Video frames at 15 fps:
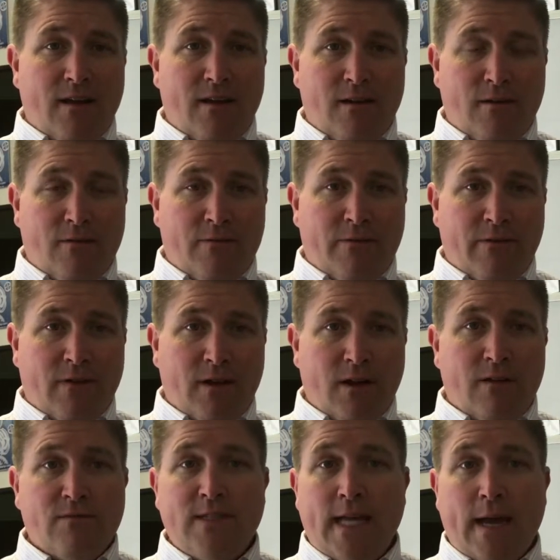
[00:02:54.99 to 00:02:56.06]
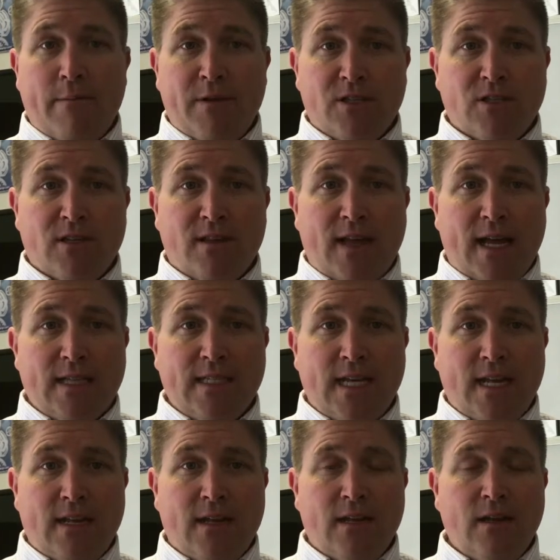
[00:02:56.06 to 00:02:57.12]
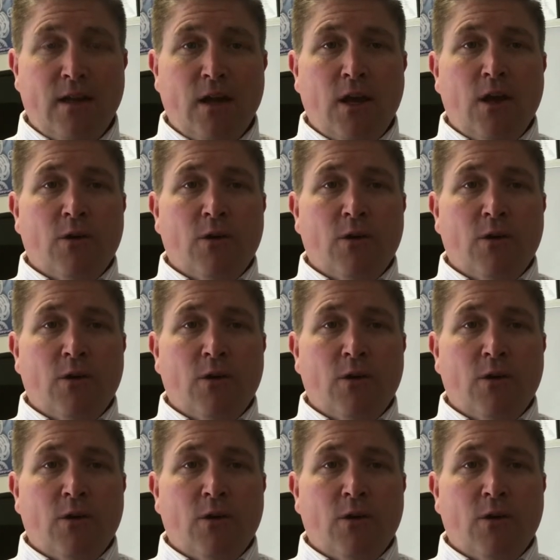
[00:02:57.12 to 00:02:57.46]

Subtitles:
of damage to that tendon.